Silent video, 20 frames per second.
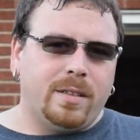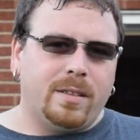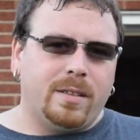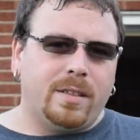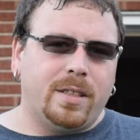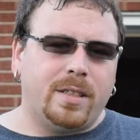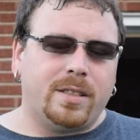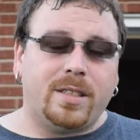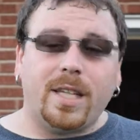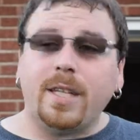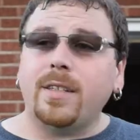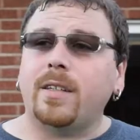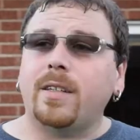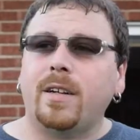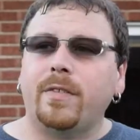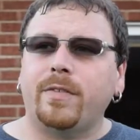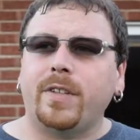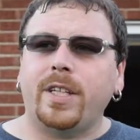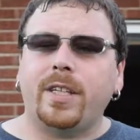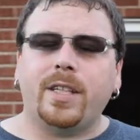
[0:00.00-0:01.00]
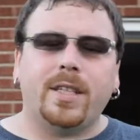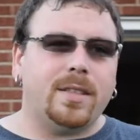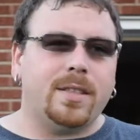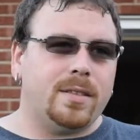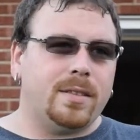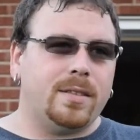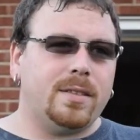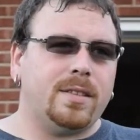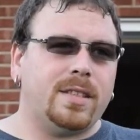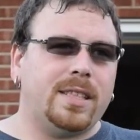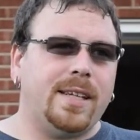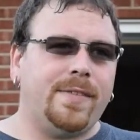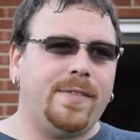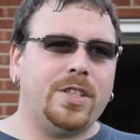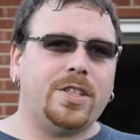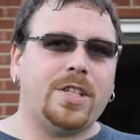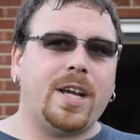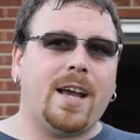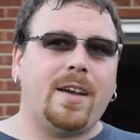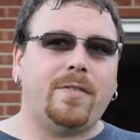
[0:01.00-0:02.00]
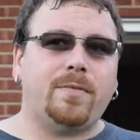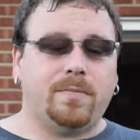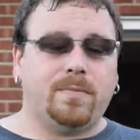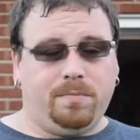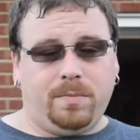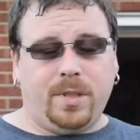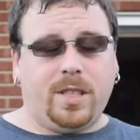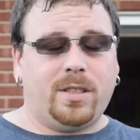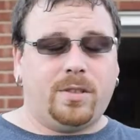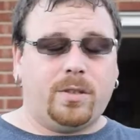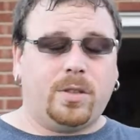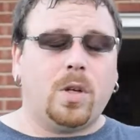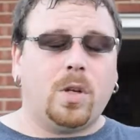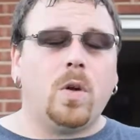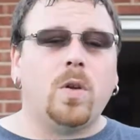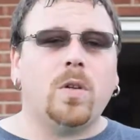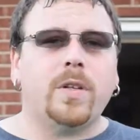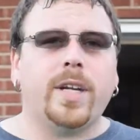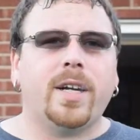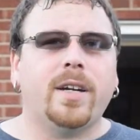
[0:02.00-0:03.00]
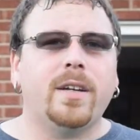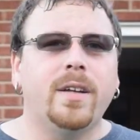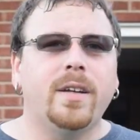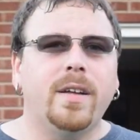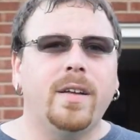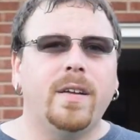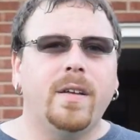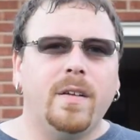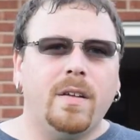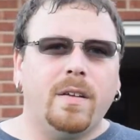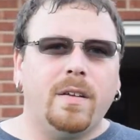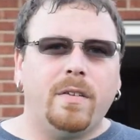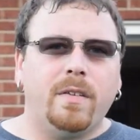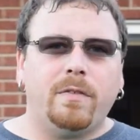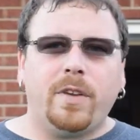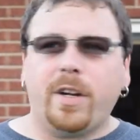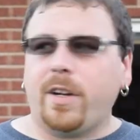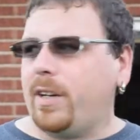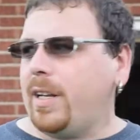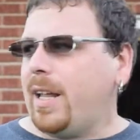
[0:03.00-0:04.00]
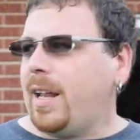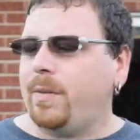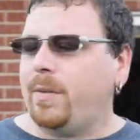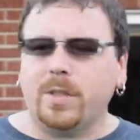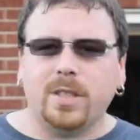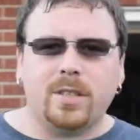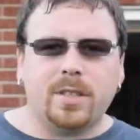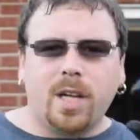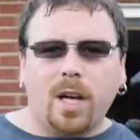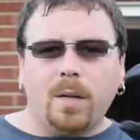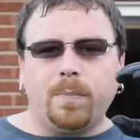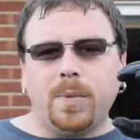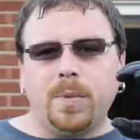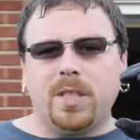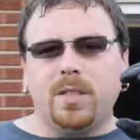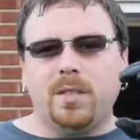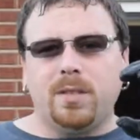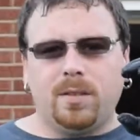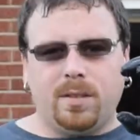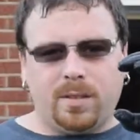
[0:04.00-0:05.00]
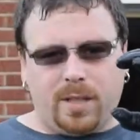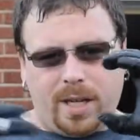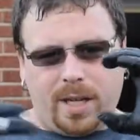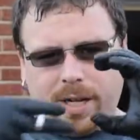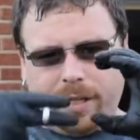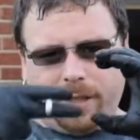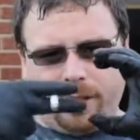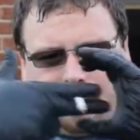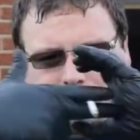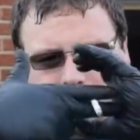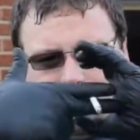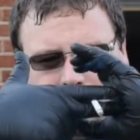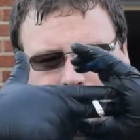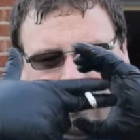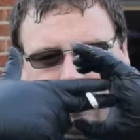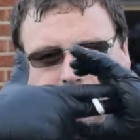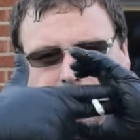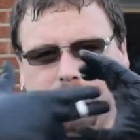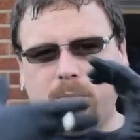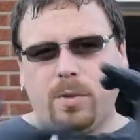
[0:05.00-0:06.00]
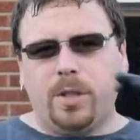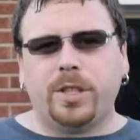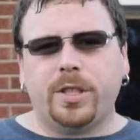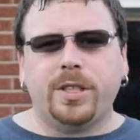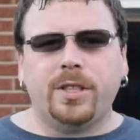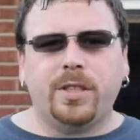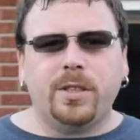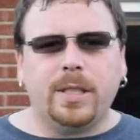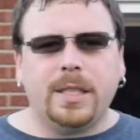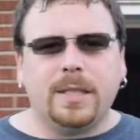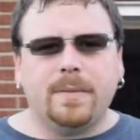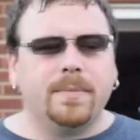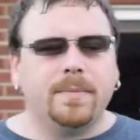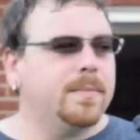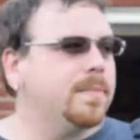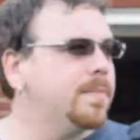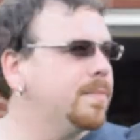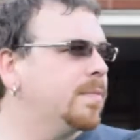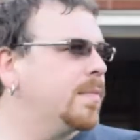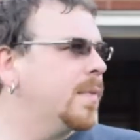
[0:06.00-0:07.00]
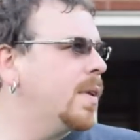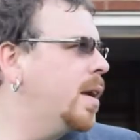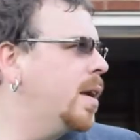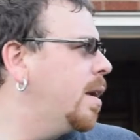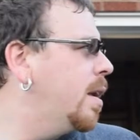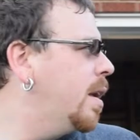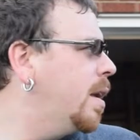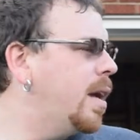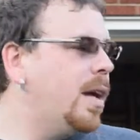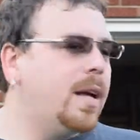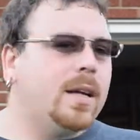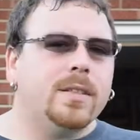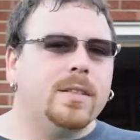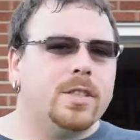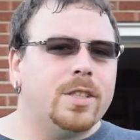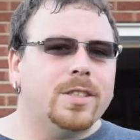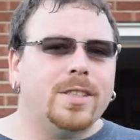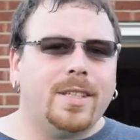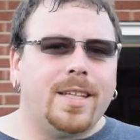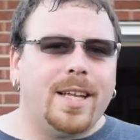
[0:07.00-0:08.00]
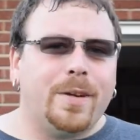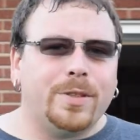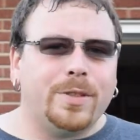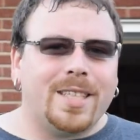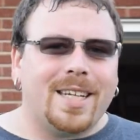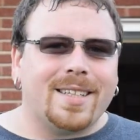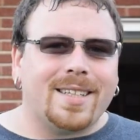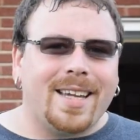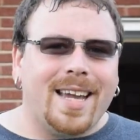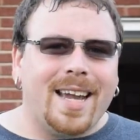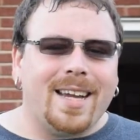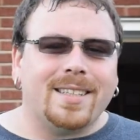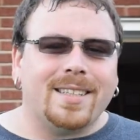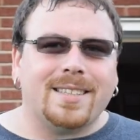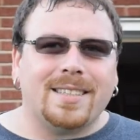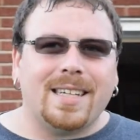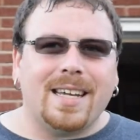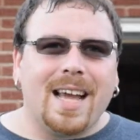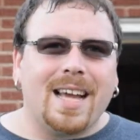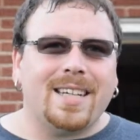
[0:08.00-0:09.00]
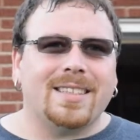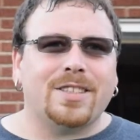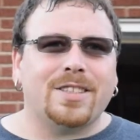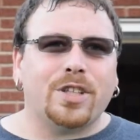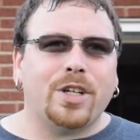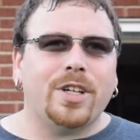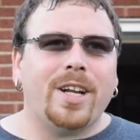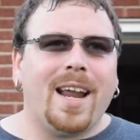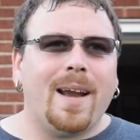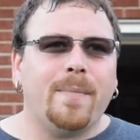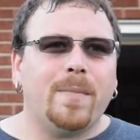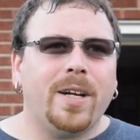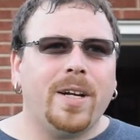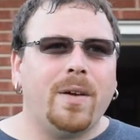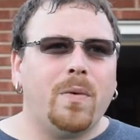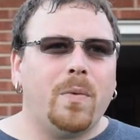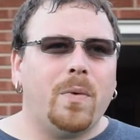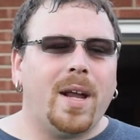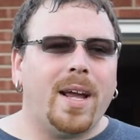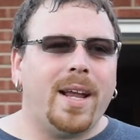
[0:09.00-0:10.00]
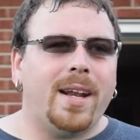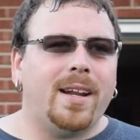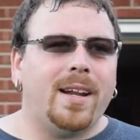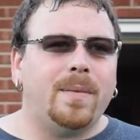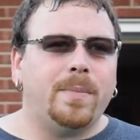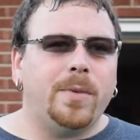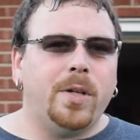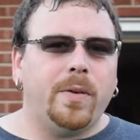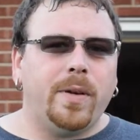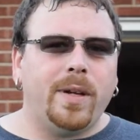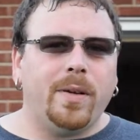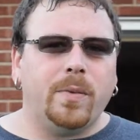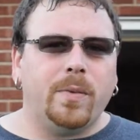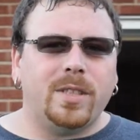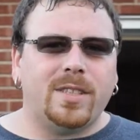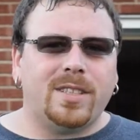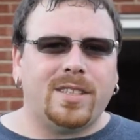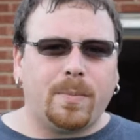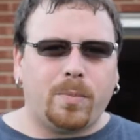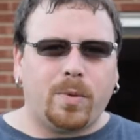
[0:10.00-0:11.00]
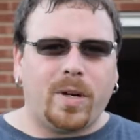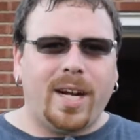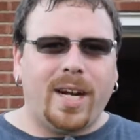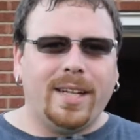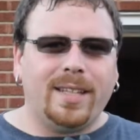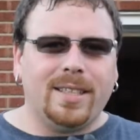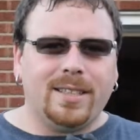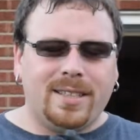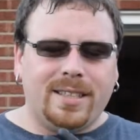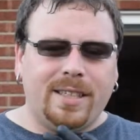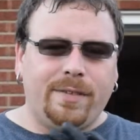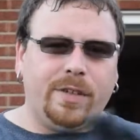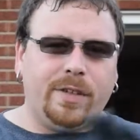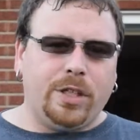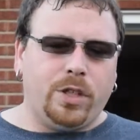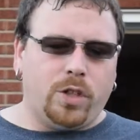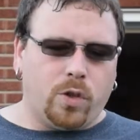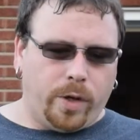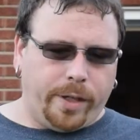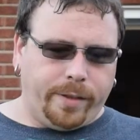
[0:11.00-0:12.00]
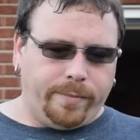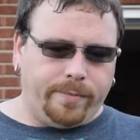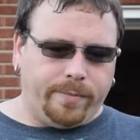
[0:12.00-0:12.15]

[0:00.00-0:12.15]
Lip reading: the center of the CV shaft. So there's a hole there, figuring that it was cupped and I could push into it. Turns out that was not the case. As I started hammering it, what I ended up doing was separating the CV joint